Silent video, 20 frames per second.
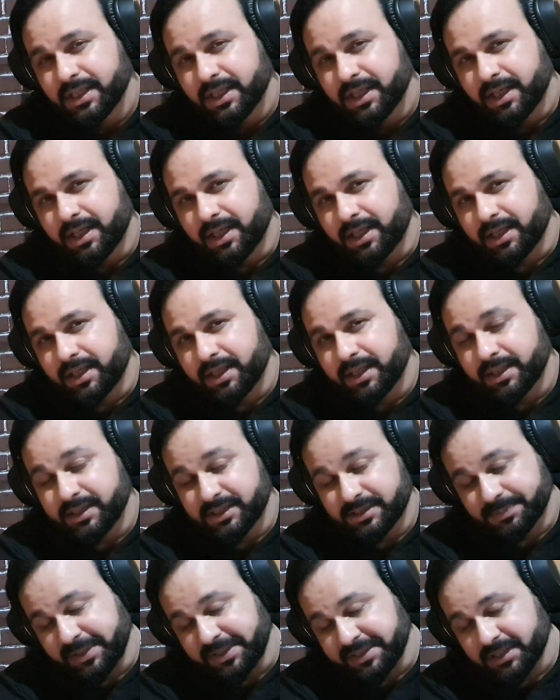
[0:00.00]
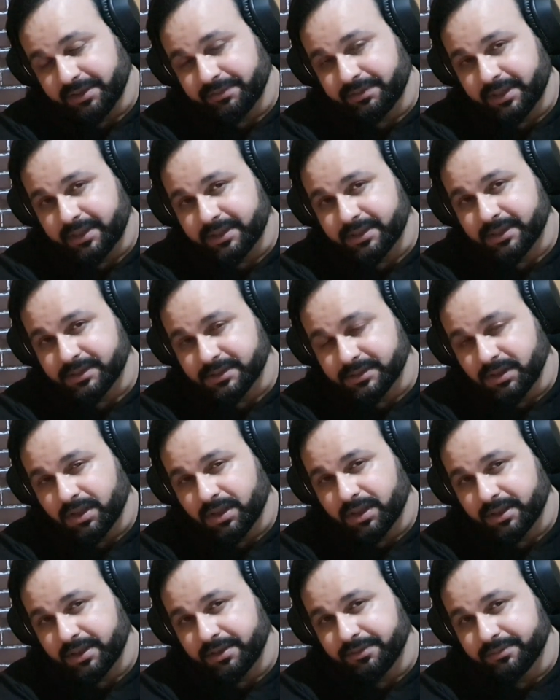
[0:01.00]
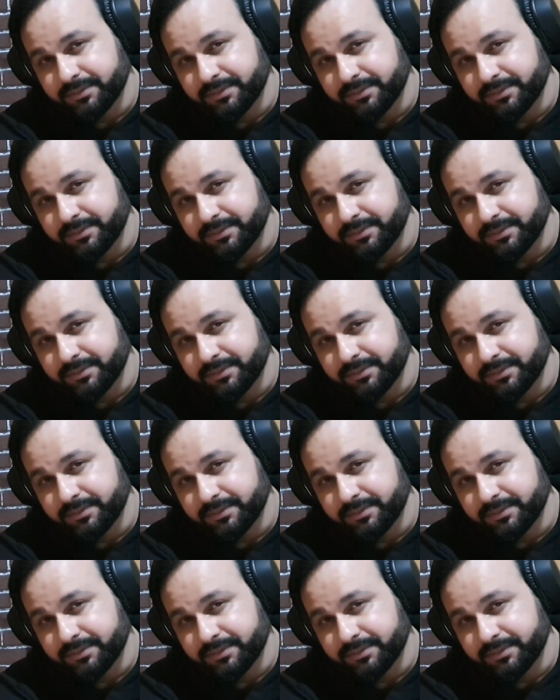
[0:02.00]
especially when it has got the